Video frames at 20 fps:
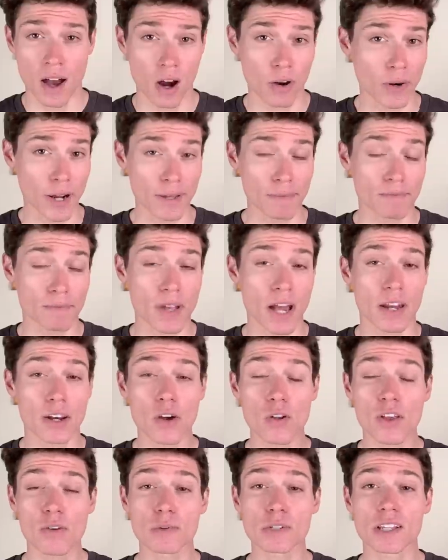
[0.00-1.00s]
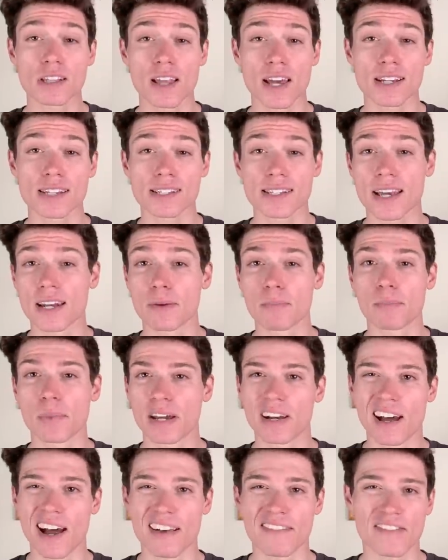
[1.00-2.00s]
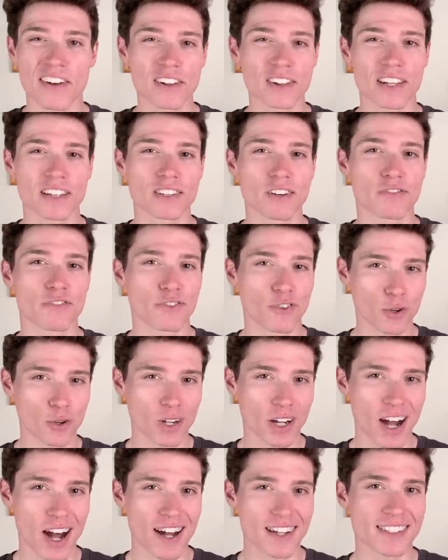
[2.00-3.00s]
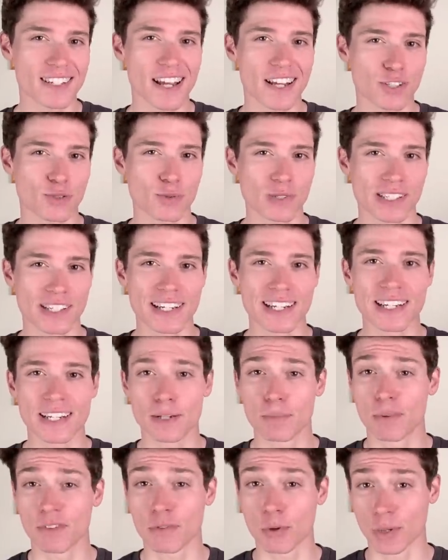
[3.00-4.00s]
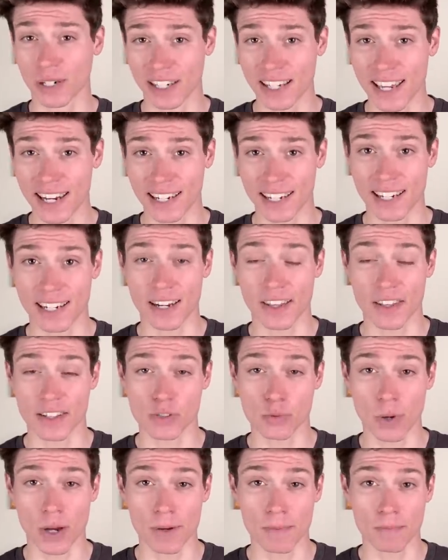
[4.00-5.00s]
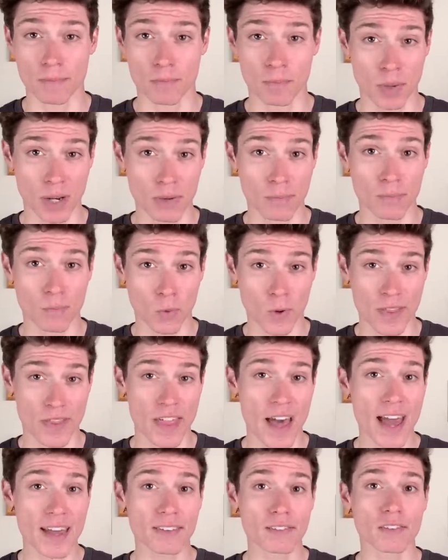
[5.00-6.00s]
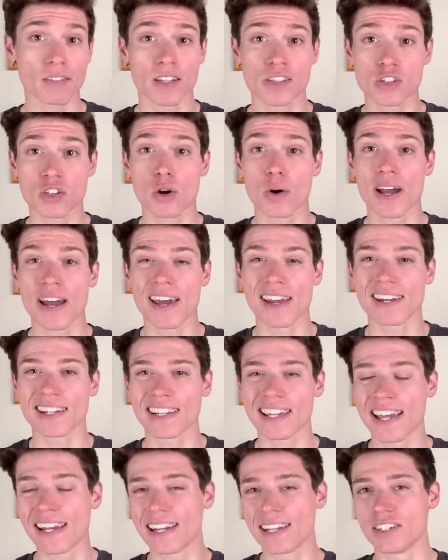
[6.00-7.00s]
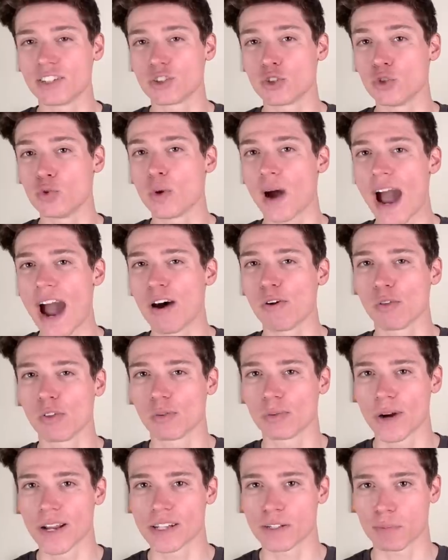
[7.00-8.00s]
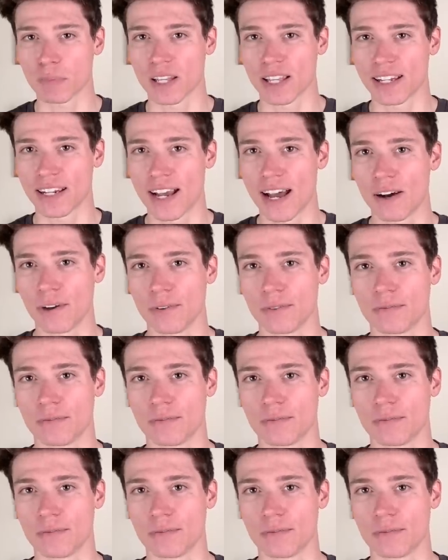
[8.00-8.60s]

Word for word: All right, I know that was a lot of setup, but I felt like the full context was needed before getting into this one. But with that, let's go ahead and get into how the race played out.